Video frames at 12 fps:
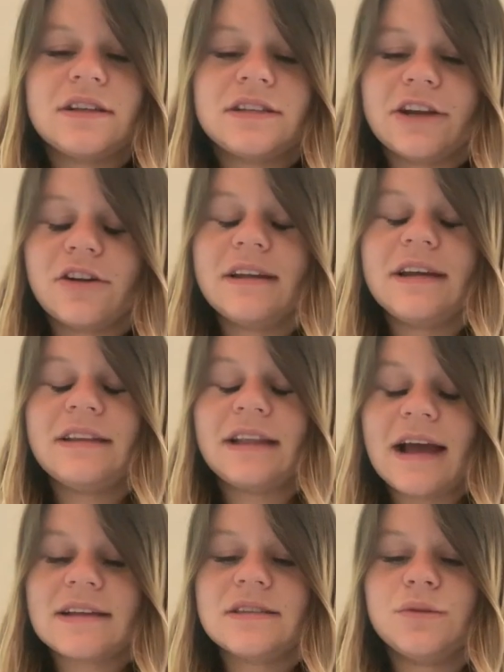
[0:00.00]
Literally
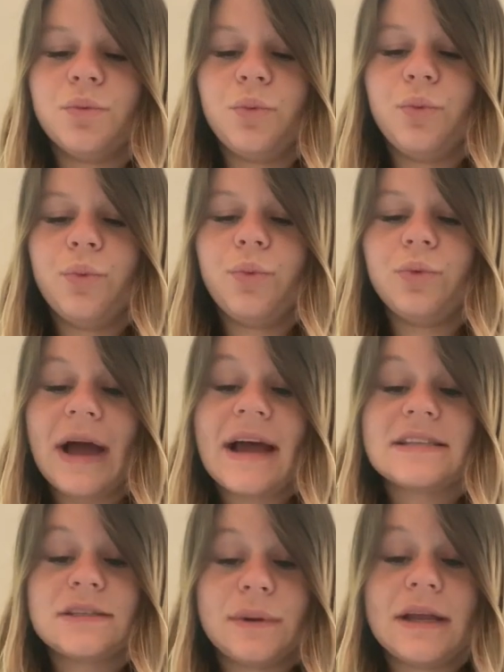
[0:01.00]
last
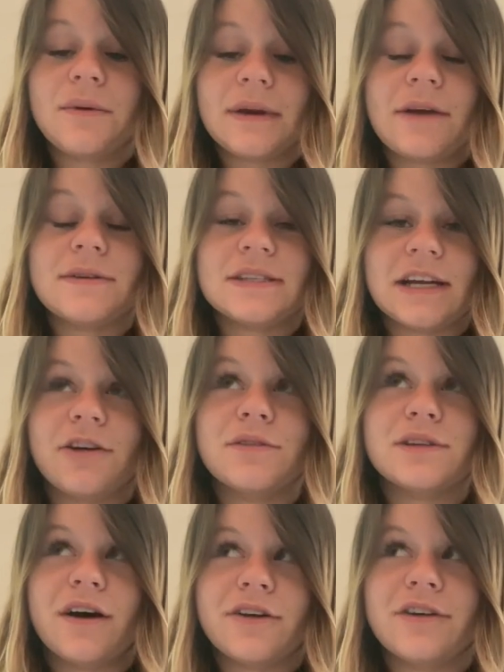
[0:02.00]
week when I was there, I
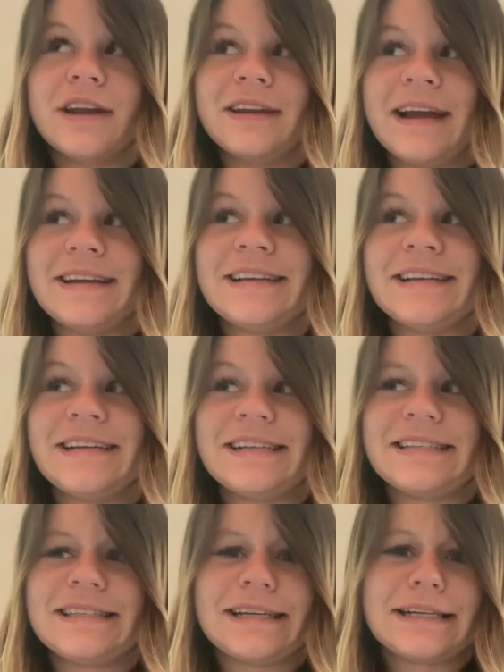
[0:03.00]
was
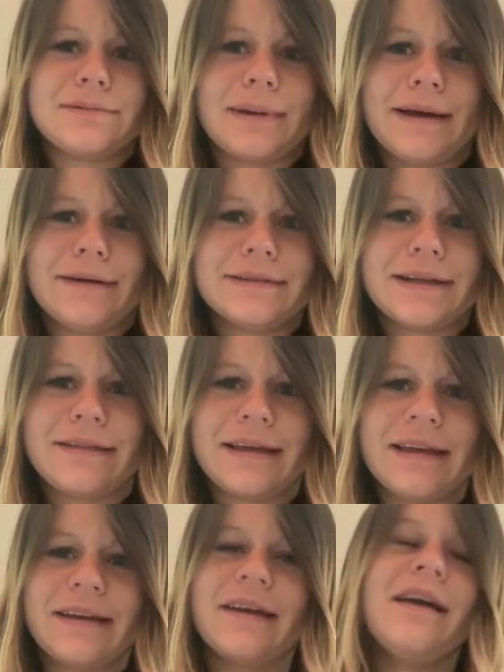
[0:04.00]
196 pounds, I
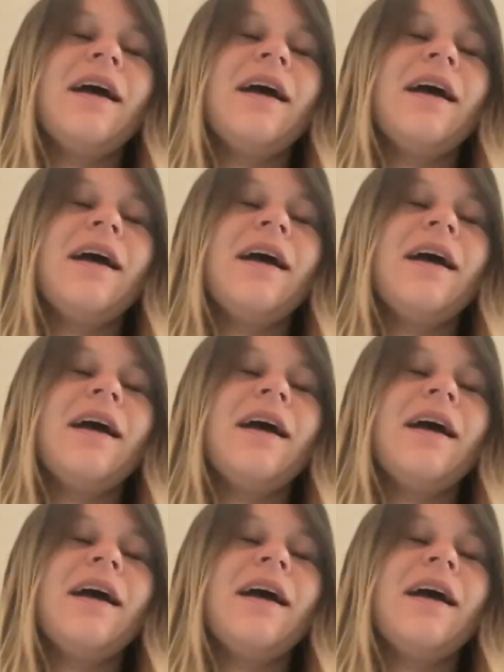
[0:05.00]
think.